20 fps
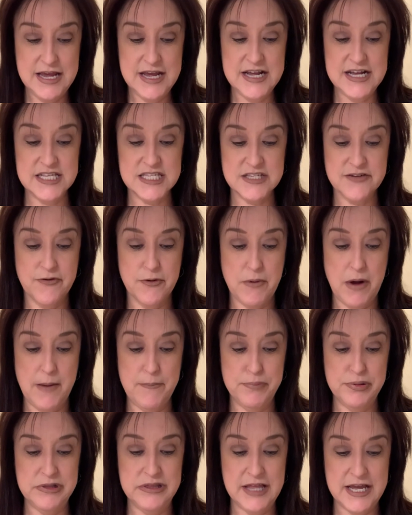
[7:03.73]
It's a
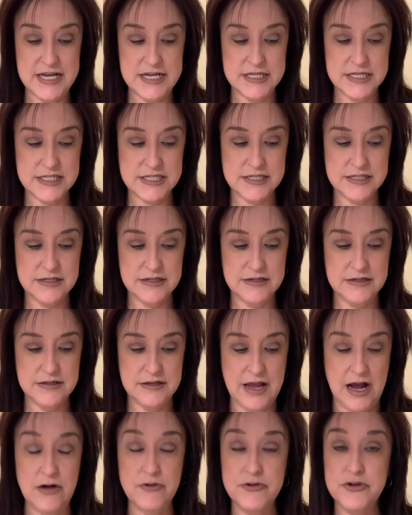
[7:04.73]
place
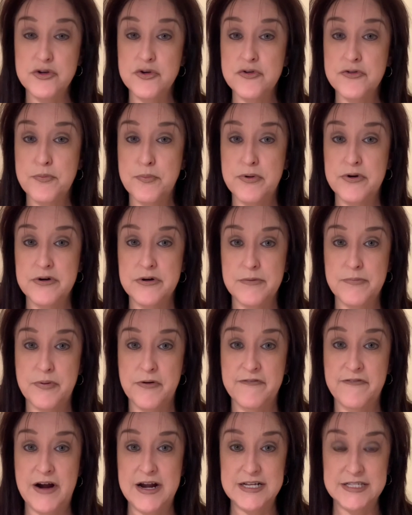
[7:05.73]
out Youth pr
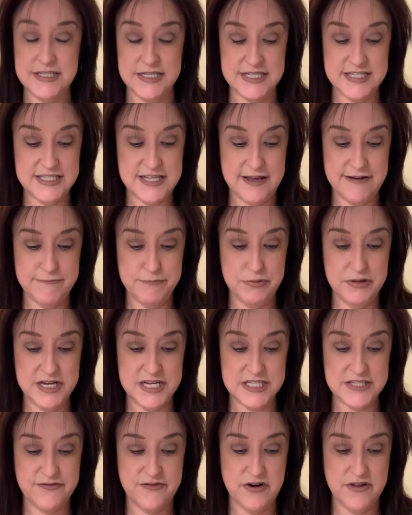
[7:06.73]
provides a safe
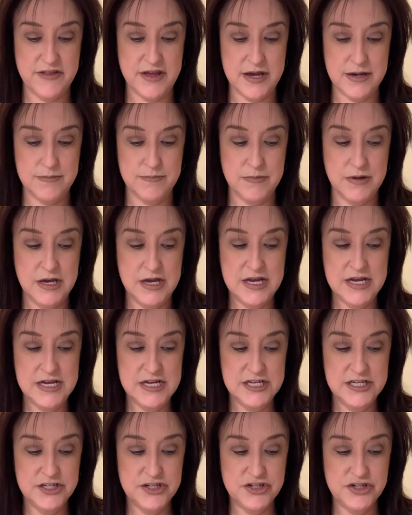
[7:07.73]
place for them
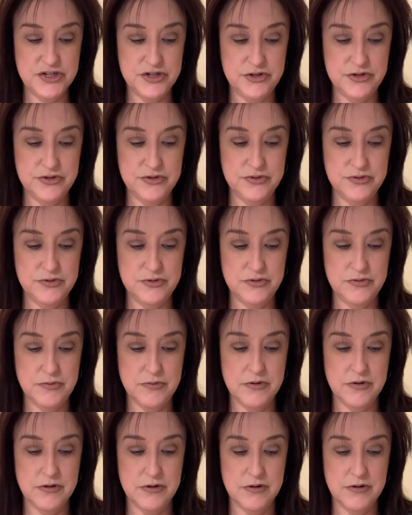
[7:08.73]
to
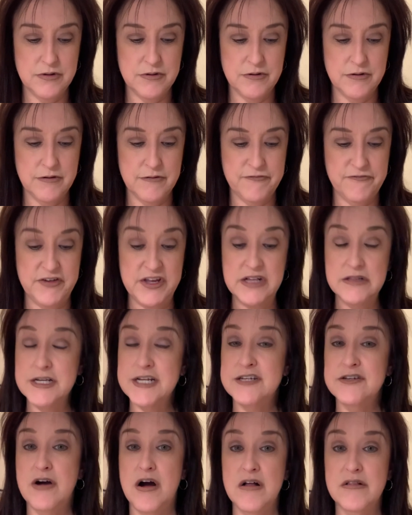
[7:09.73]
feel
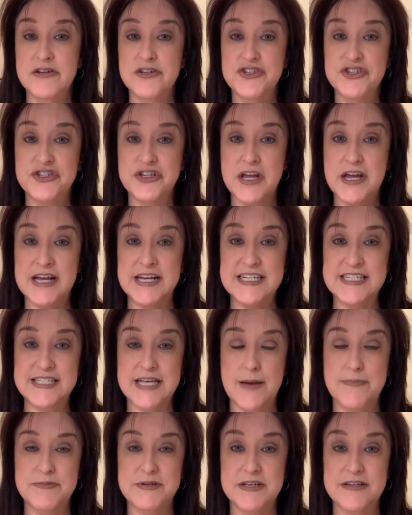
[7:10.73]
acknowledged,
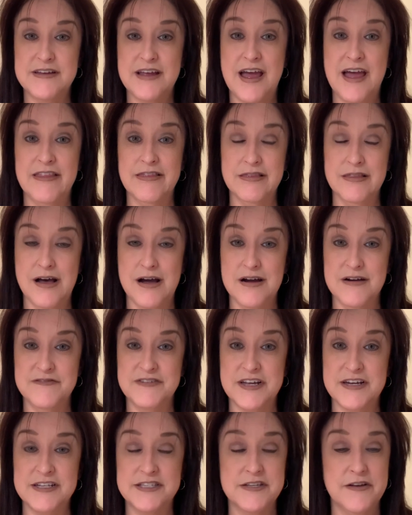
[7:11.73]
accepted, and loved.
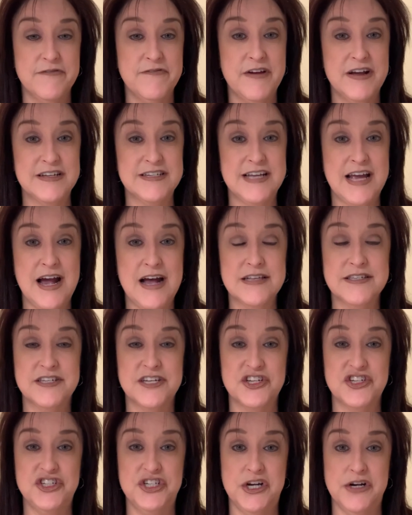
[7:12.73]
And it's a
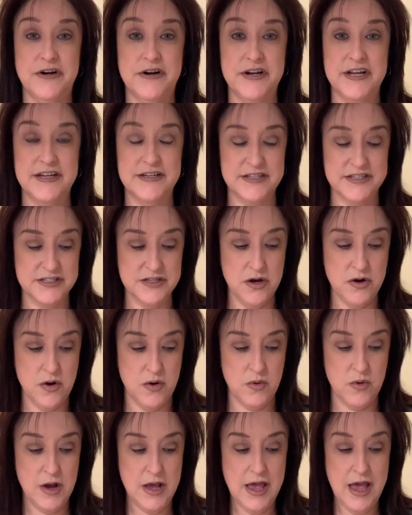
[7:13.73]
fantastic charity.
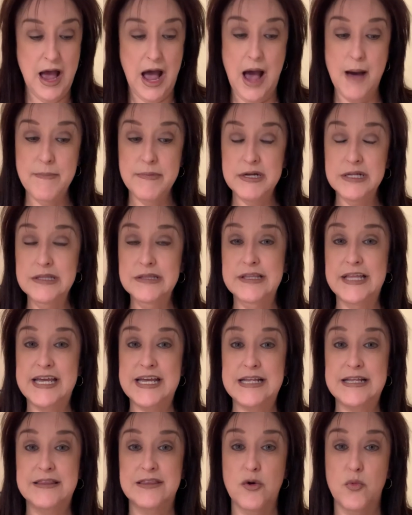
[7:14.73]
So I'm going to
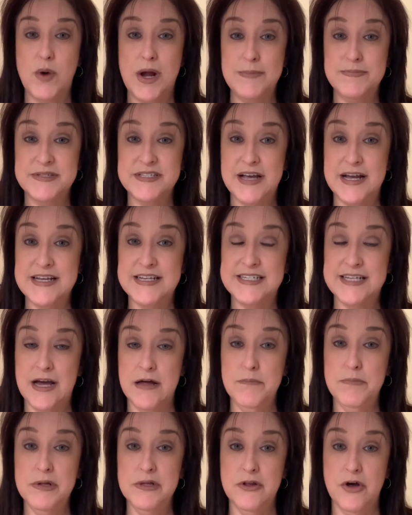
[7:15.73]
link the website
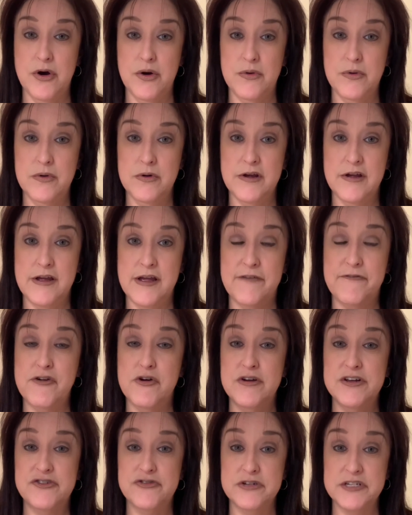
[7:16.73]
down below. If
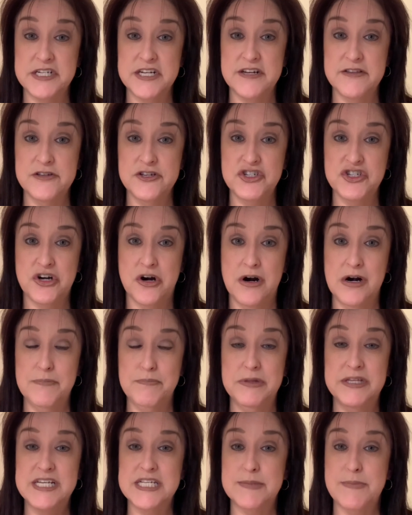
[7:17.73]
you're interested in the chart,
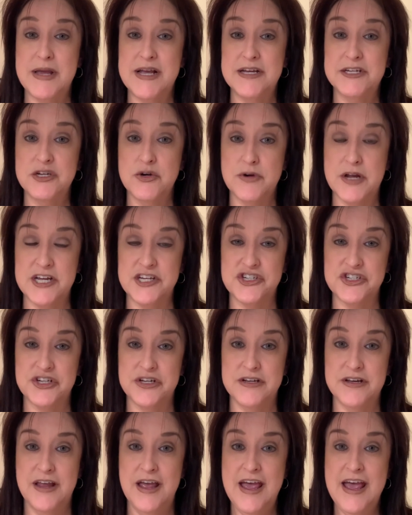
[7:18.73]
please make a
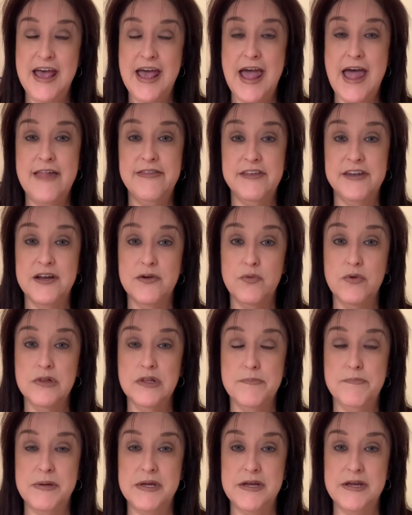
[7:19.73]
donation, and then it will
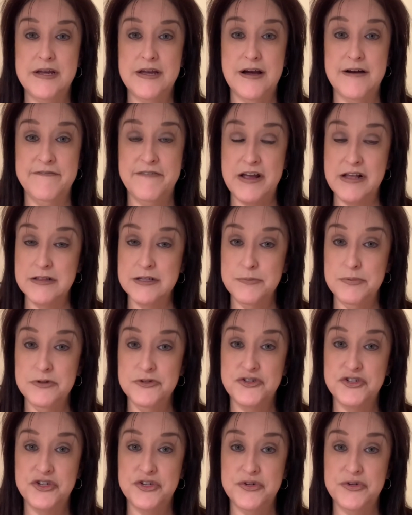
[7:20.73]
be available
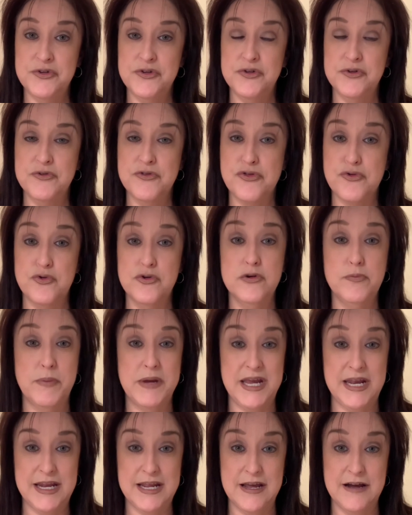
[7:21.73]
to you through
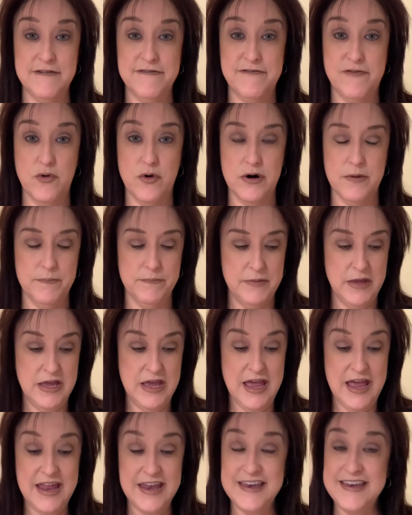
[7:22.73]
PDF form.
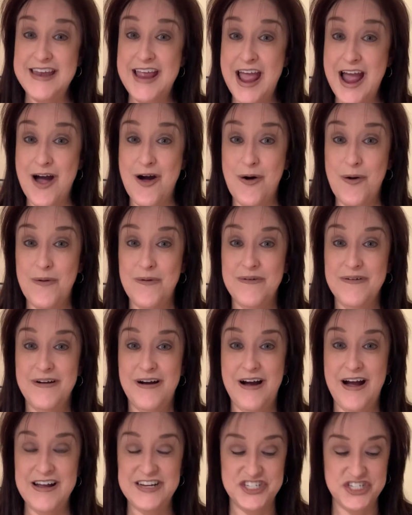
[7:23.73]
Now,
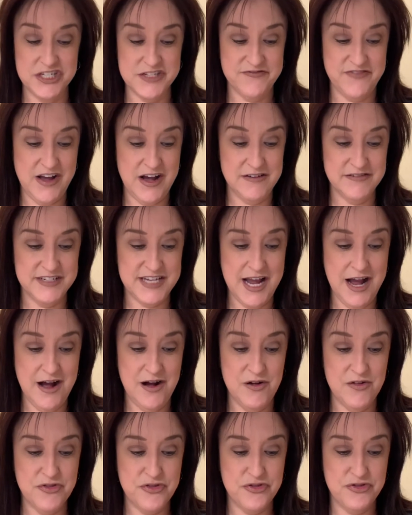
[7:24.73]
I just found
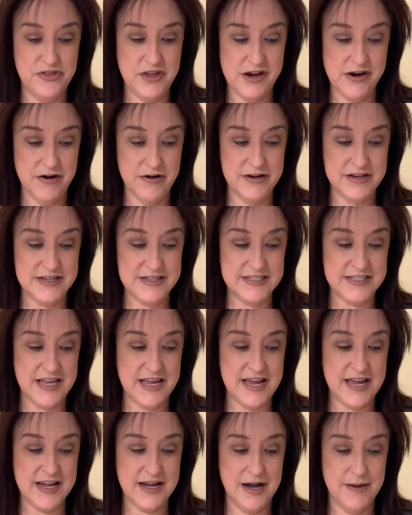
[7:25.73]
out there is
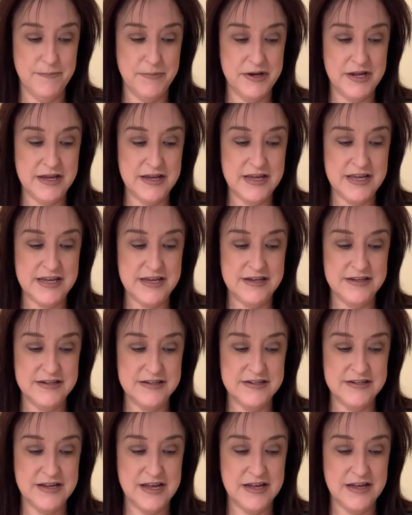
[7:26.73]
a company
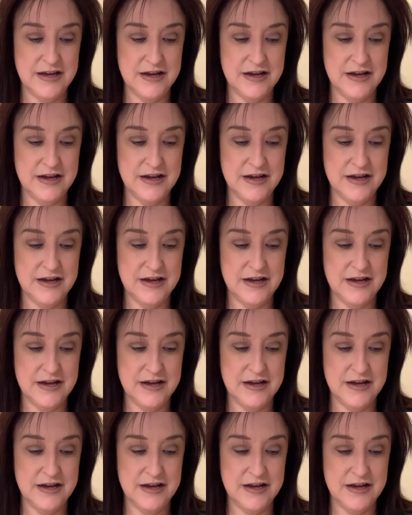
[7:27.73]
in